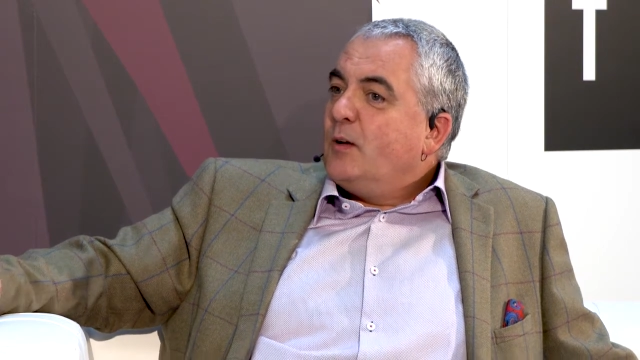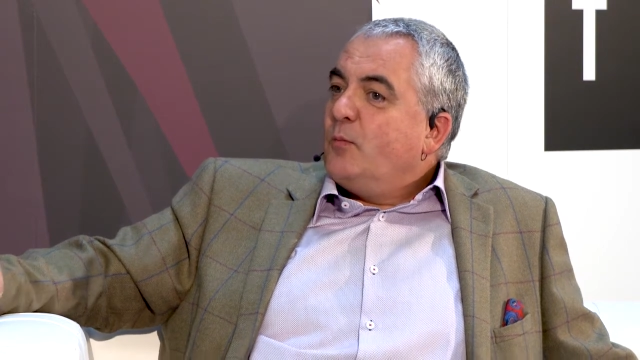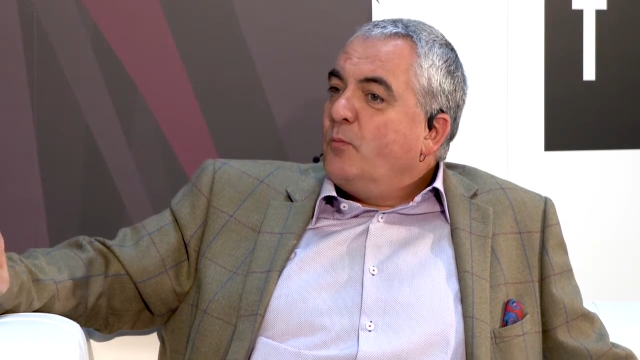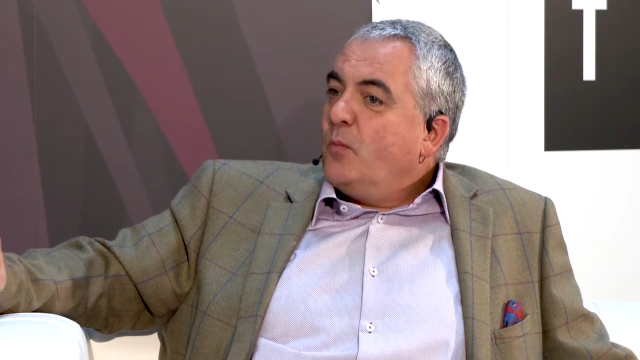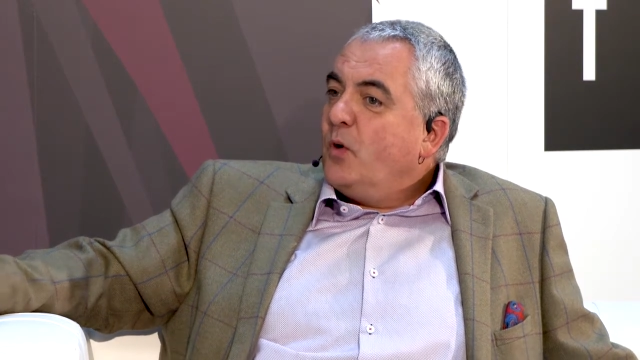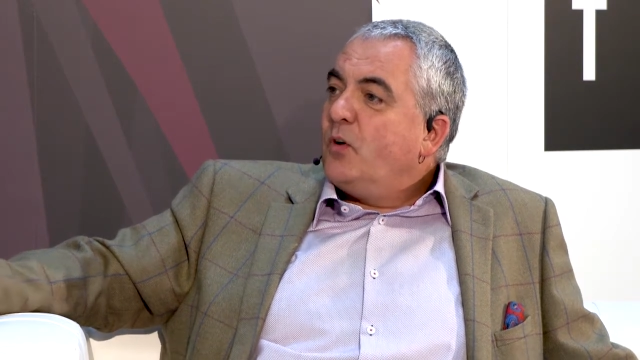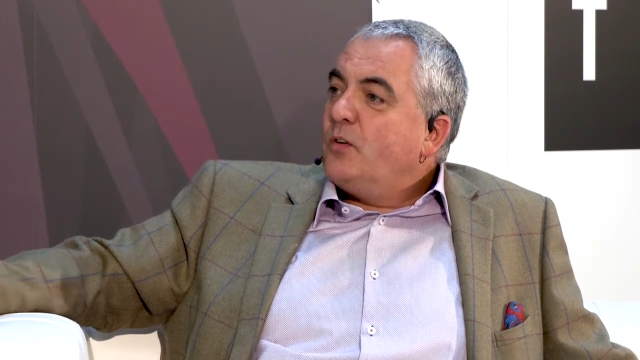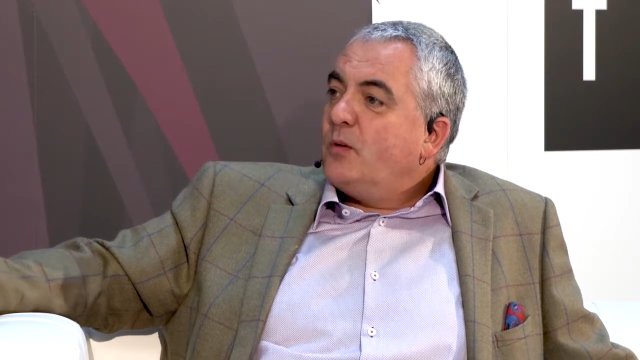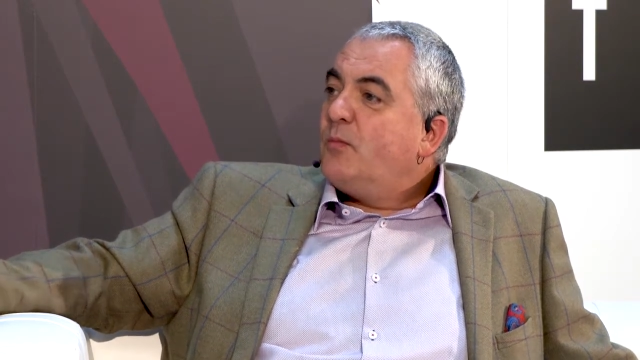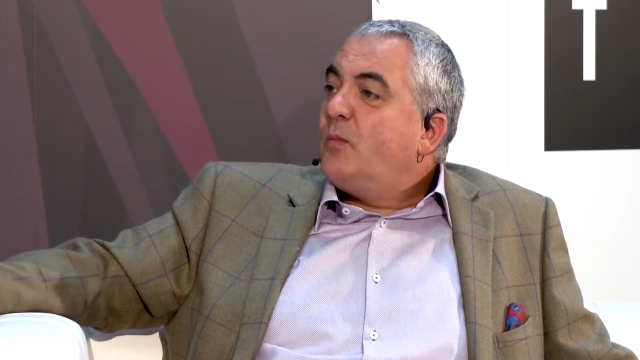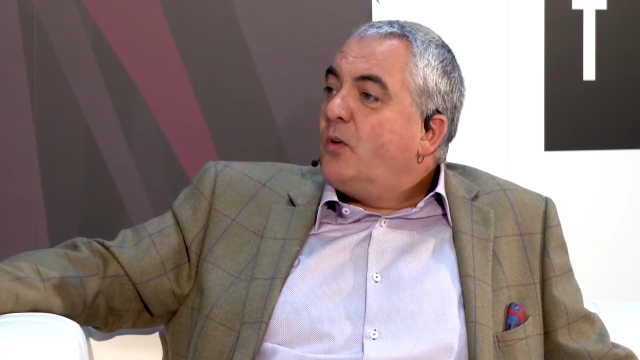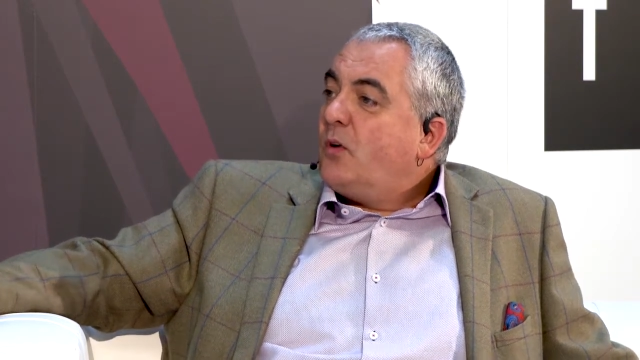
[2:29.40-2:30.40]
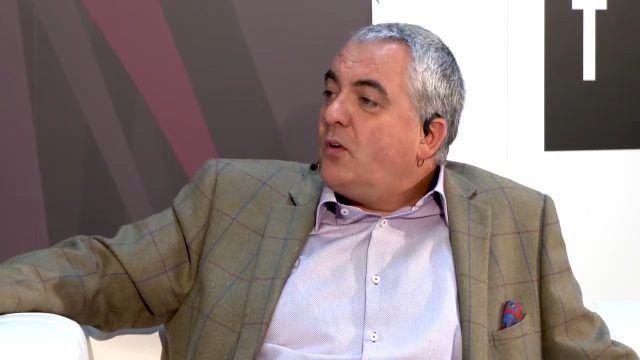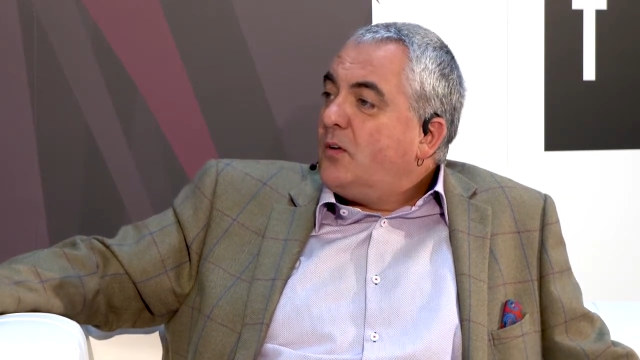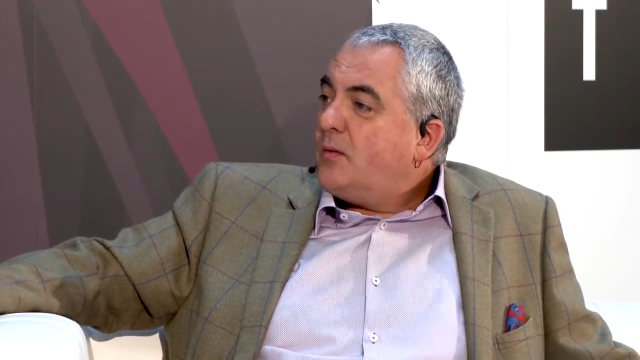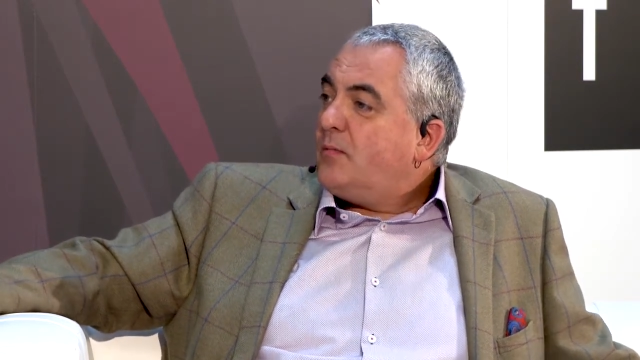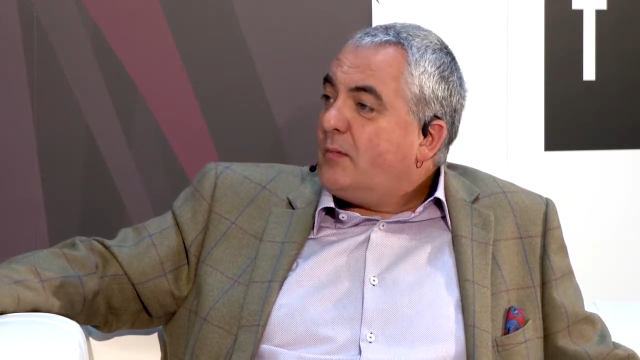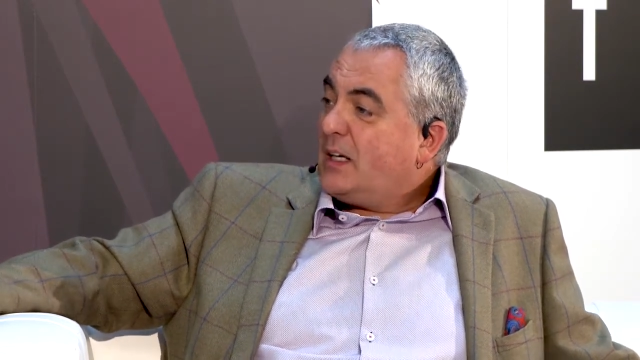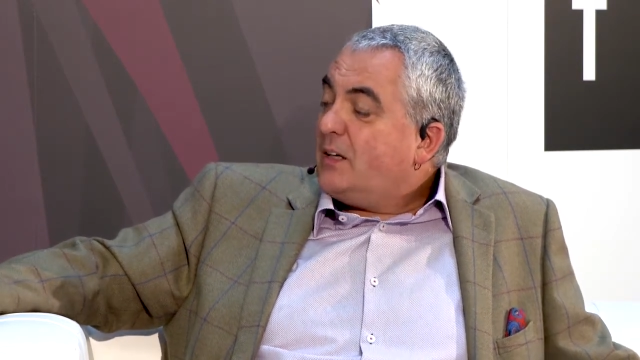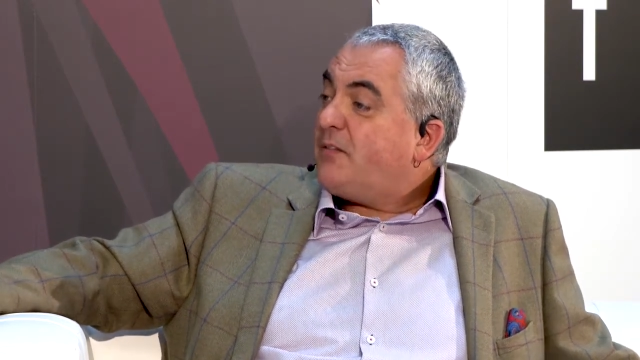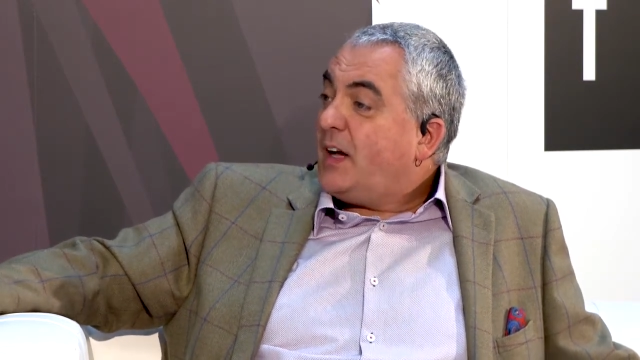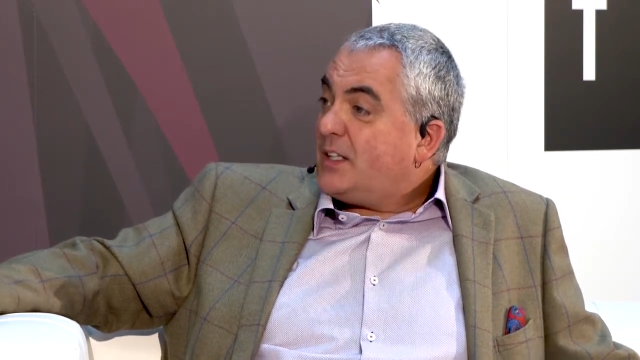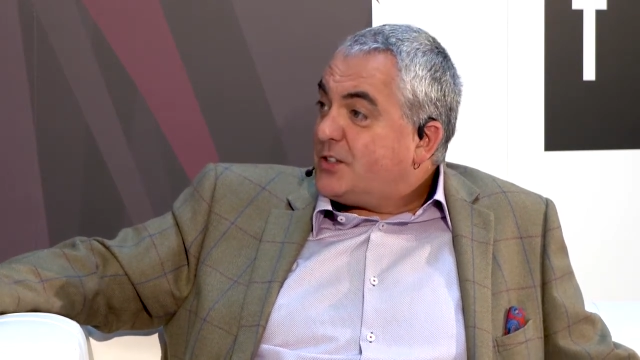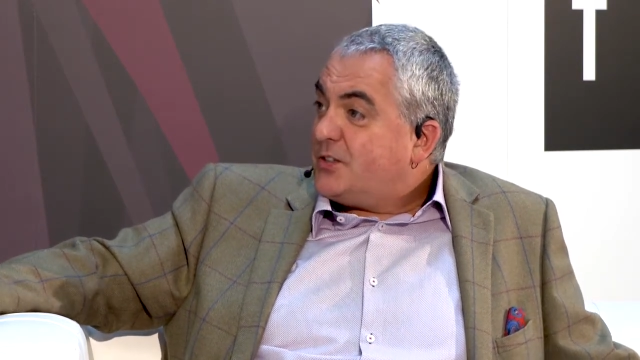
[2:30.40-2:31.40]
more and more
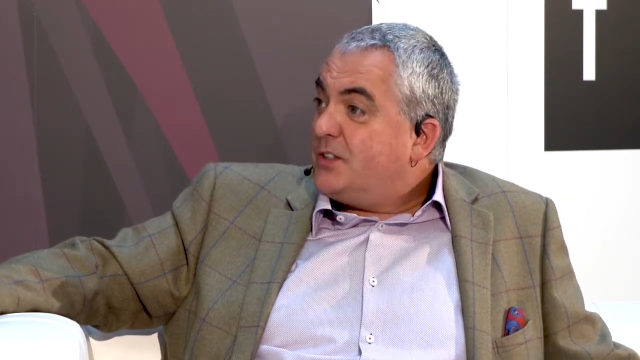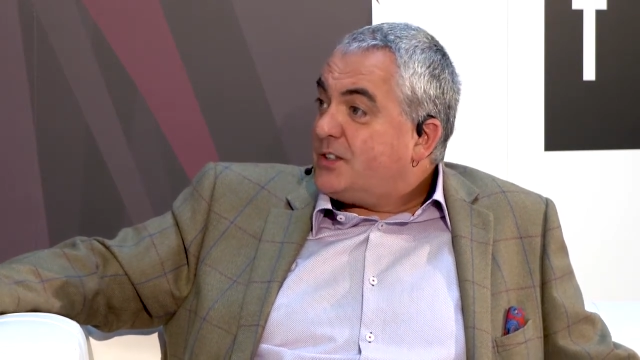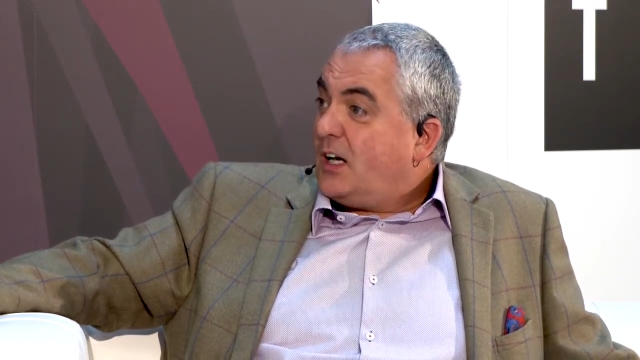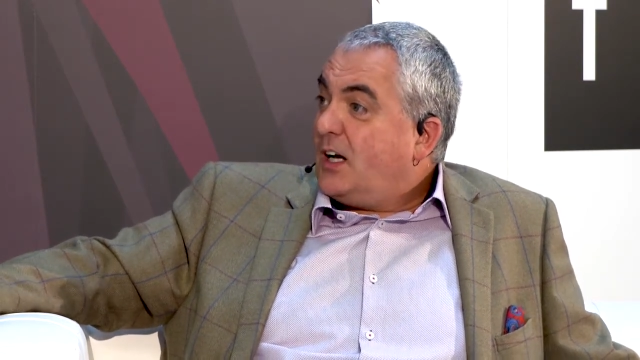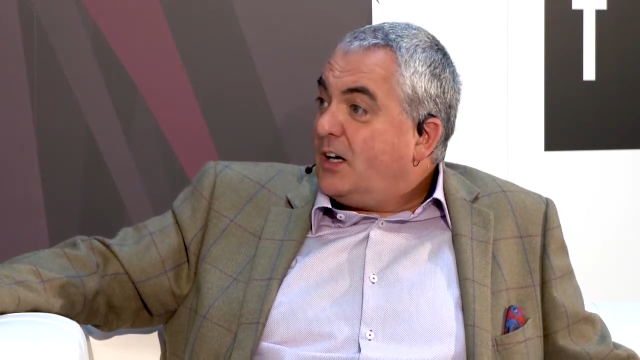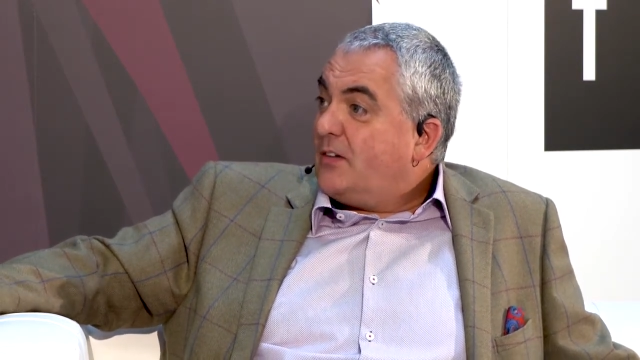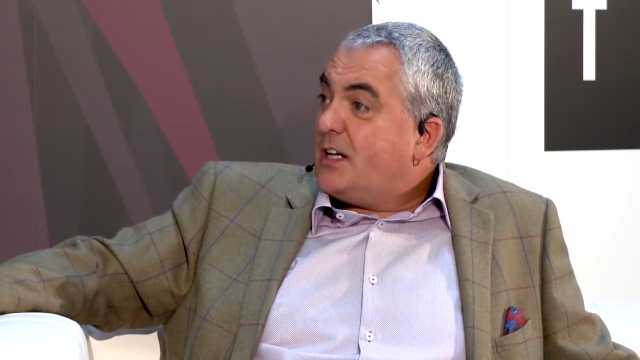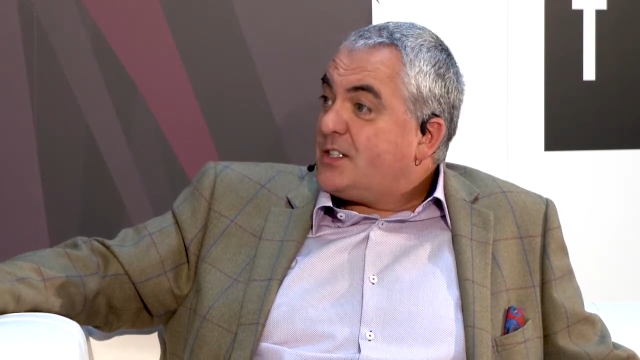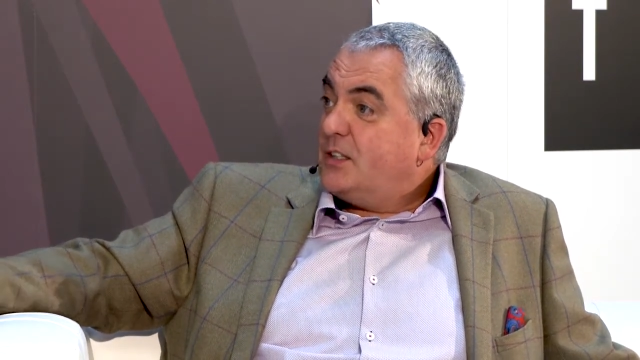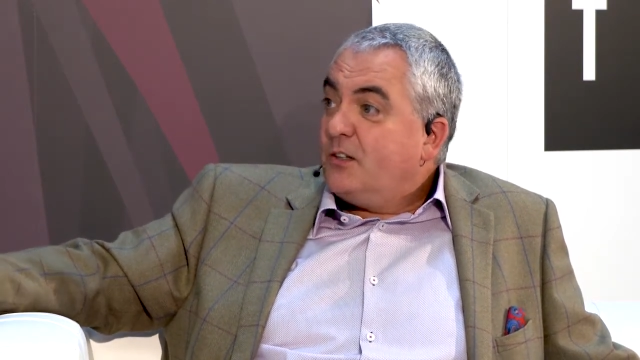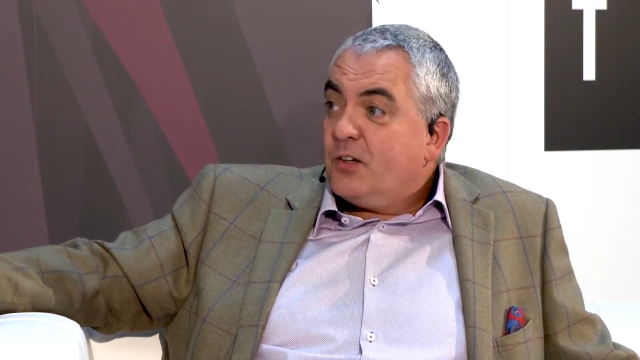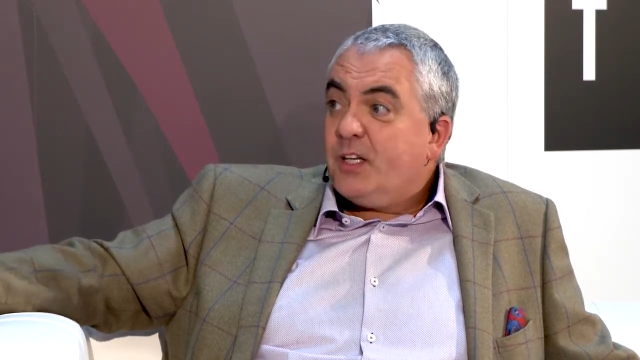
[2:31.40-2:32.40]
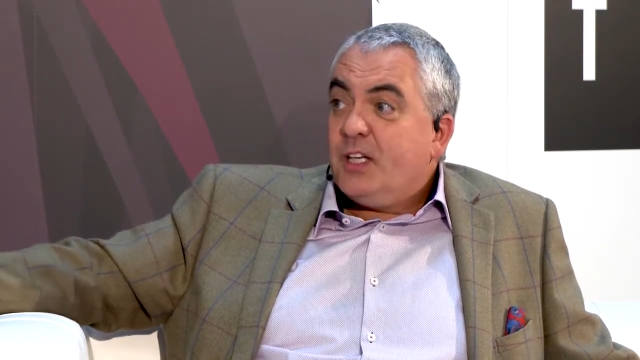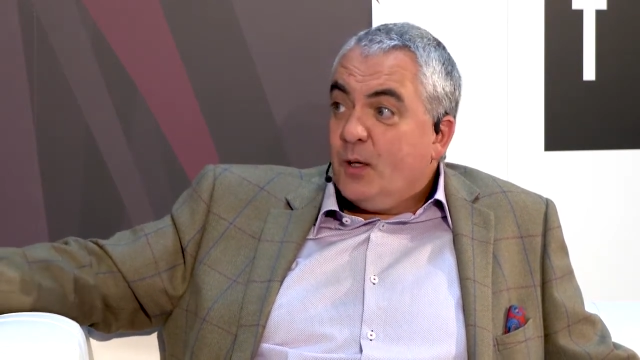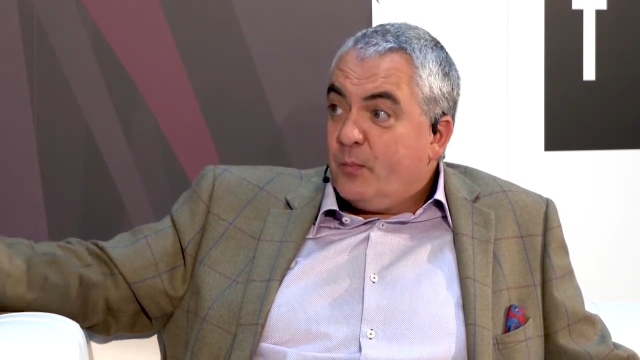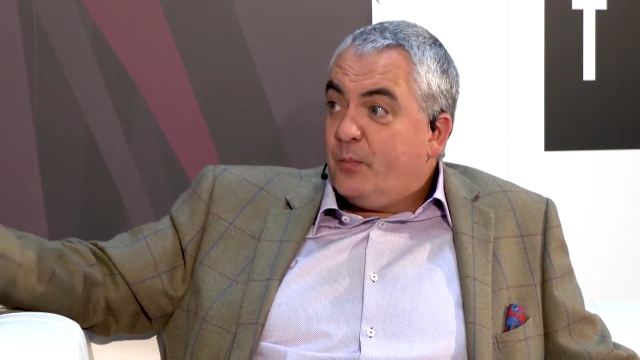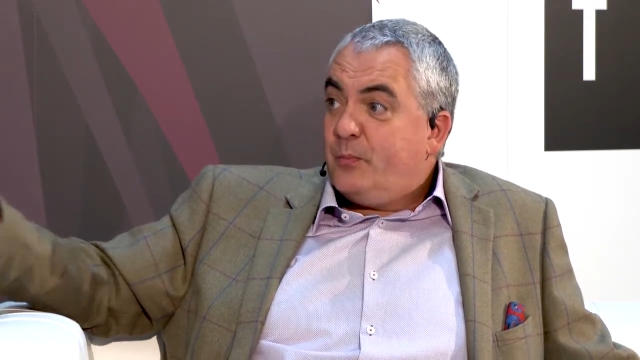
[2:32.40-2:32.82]
manufacturers are actually looking at